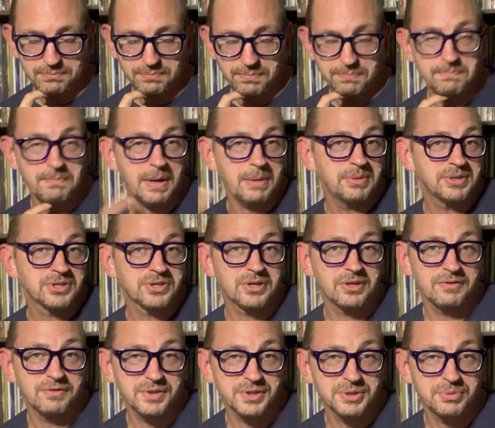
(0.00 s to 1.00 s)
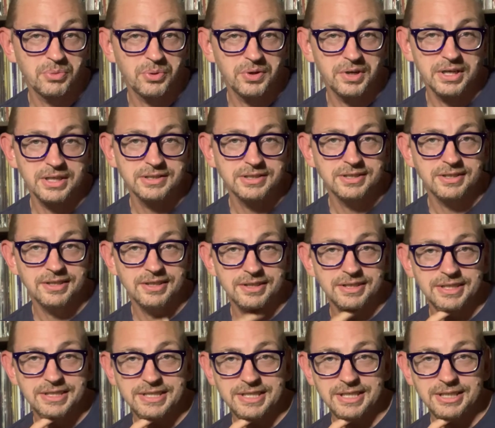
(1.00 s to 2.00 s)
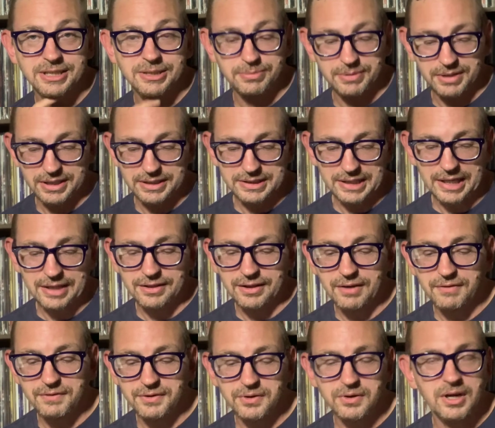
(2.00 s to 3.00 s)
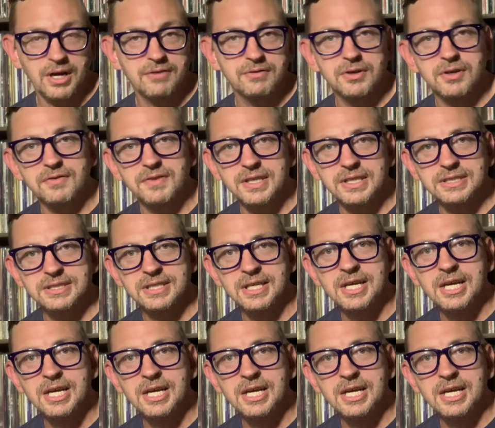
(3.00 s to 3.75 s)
maybe should have looked more into Lick the Tins because I love their cover of this.